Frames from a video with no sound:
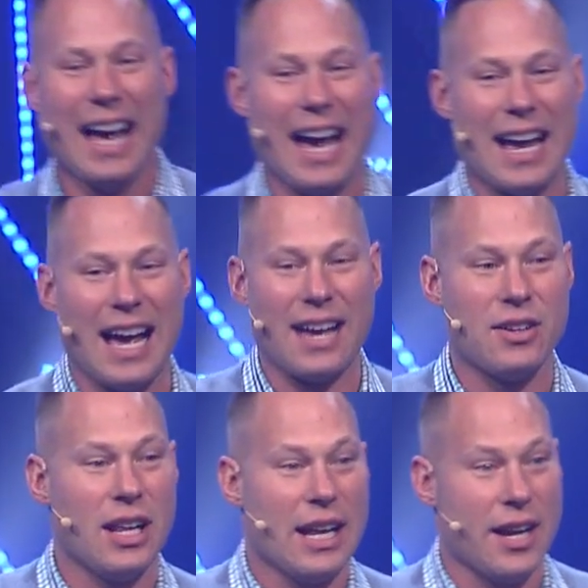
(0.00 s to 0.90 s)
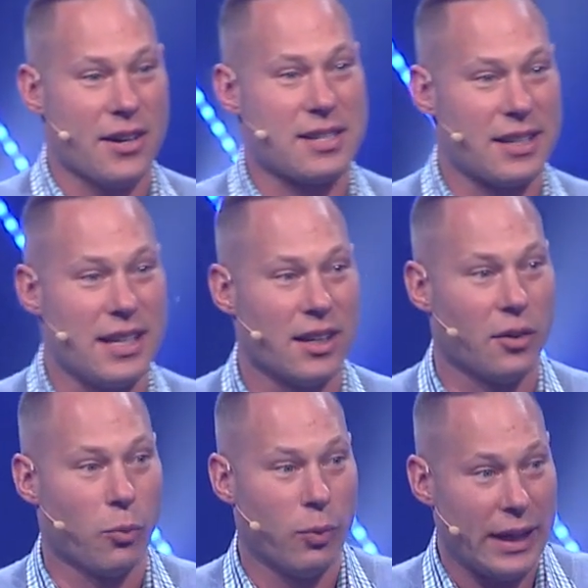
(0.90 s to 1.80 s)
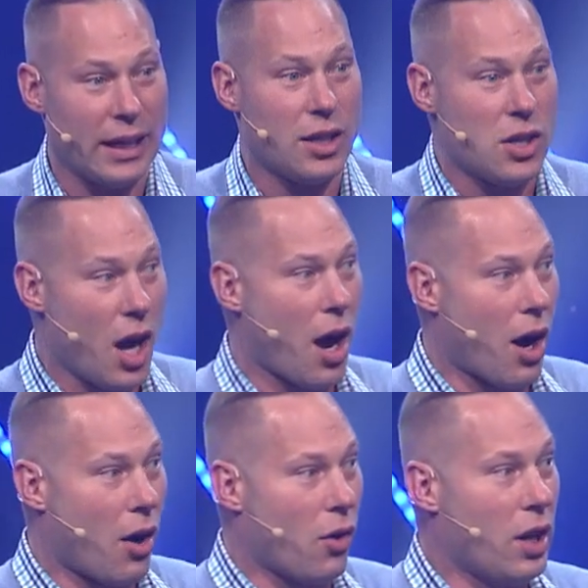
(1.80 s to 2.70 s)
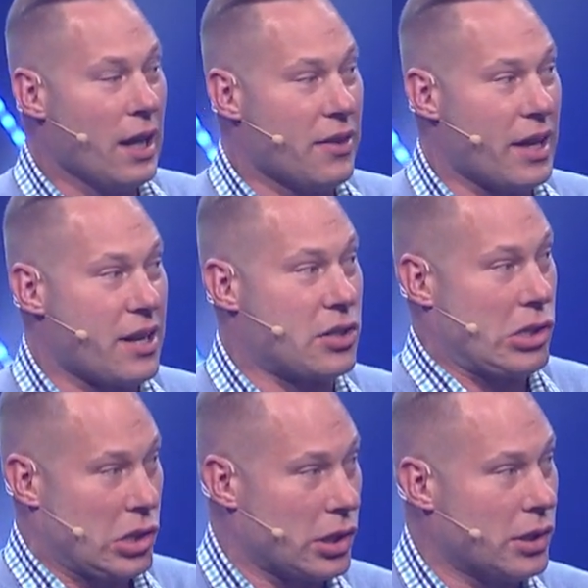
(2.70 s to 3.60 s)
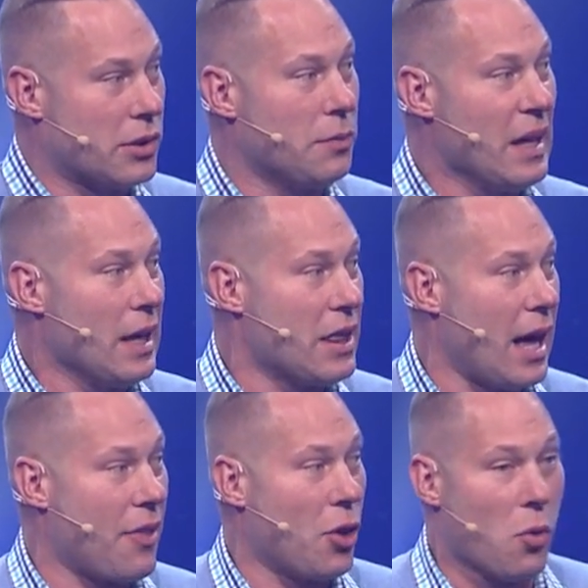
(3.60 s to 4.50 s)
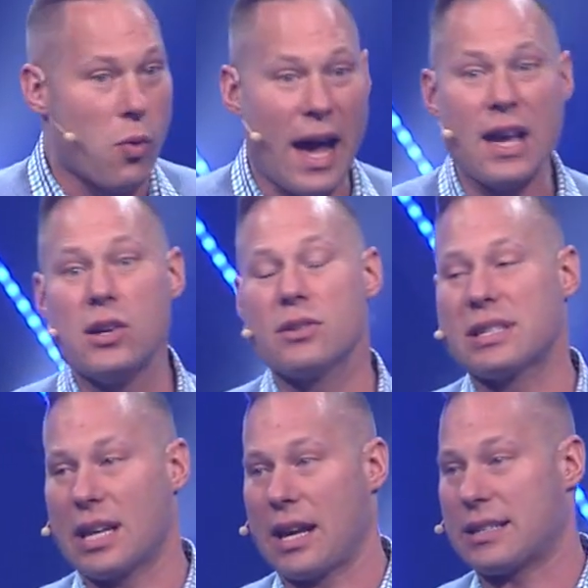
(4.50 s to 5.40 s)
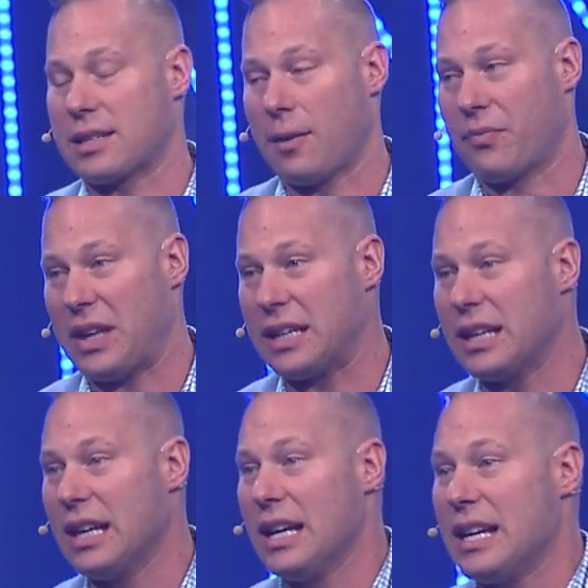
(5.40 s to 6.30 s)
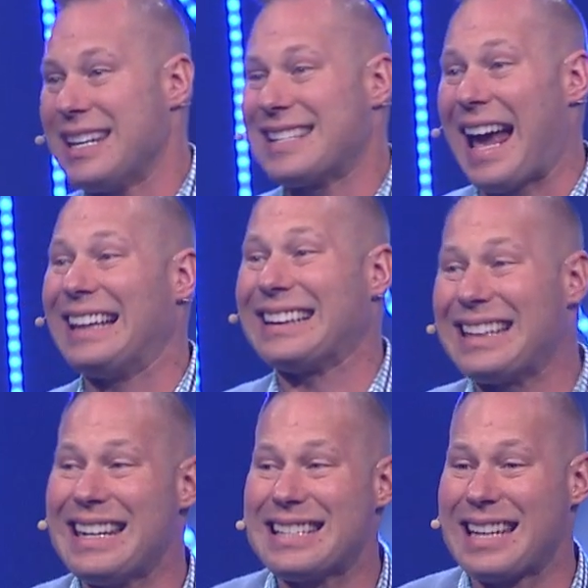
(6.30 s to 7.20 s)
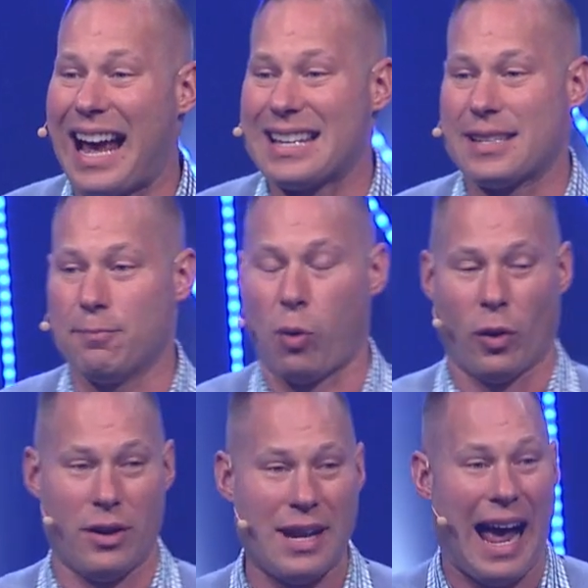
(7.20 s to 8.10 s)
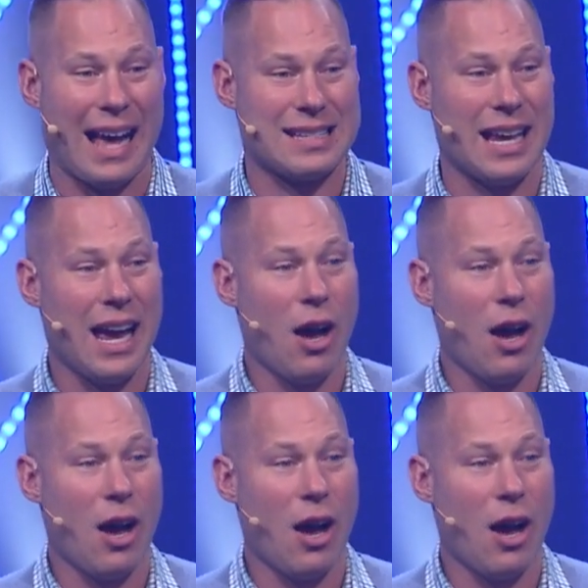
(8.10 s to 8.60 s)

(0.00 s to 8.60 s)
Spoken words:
And here's the deal. We know that it's true that the way you say something is at least as important as